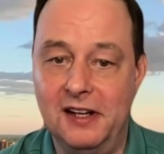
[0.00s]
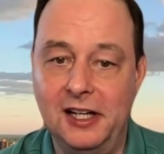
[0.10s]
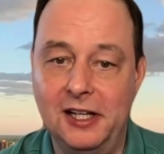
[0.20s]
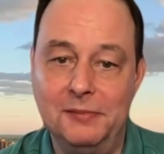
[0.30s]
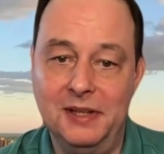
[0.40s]

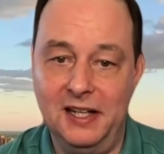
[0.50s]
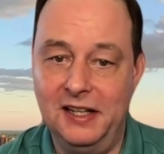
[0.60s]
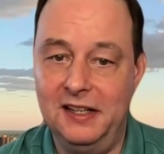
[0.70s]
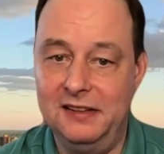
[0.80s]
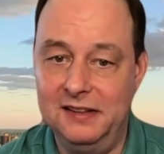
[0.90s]
um,
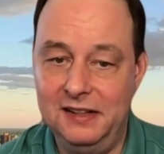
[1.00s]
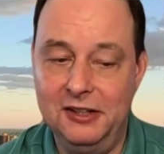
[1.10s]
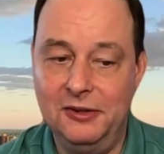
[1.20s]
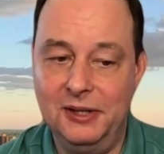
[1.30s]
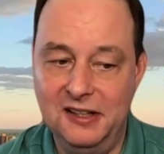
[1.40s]
and it you
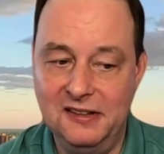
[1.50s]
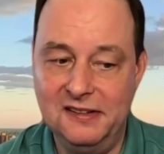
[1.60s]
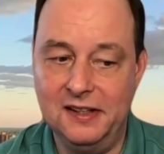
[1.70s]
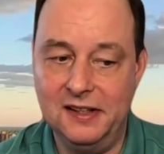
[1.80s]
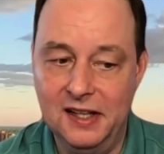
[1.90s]
know it is
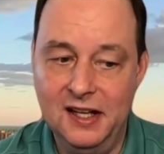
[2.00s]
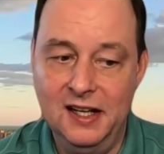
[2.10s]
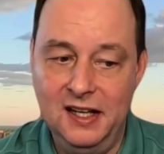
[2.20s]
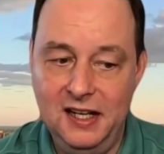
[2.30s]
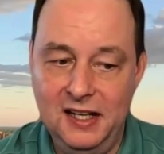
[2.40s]
a
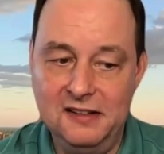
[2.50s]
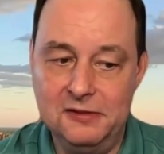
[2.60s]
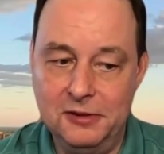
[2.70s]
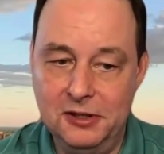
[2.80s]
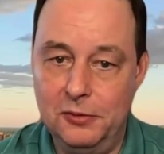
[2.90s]
it is
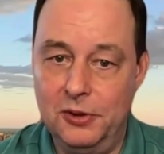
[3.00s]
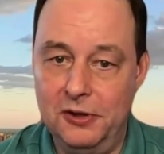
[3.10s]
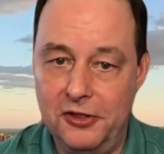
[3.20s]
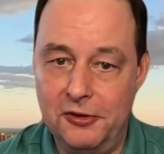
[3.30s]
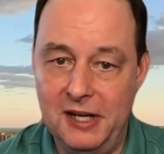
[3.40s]
a real
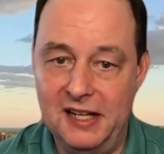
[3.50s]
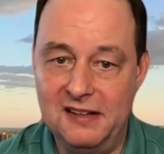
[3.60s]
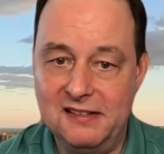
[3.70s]
world threat.